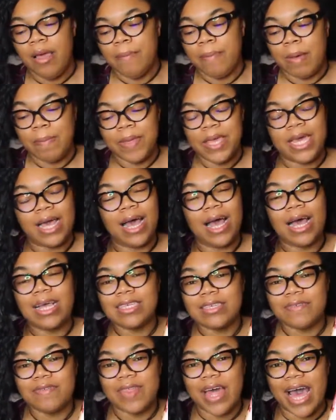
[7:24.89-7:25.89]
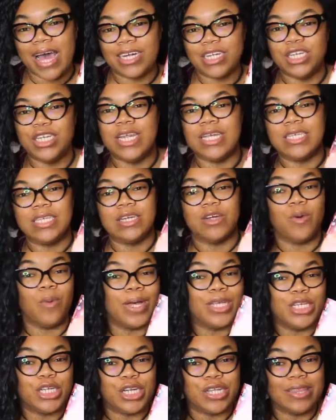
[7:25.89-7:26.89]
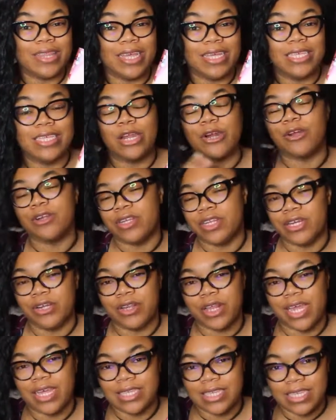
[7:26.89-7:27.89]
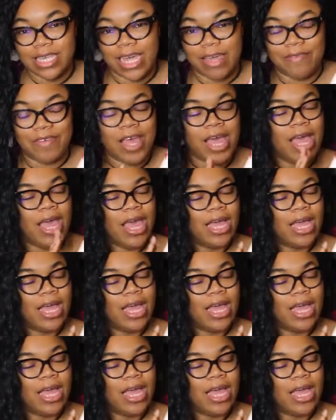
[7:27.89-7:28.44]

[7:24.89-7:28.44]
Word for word: But because of that, she doesn't question things that are clearly unsafe,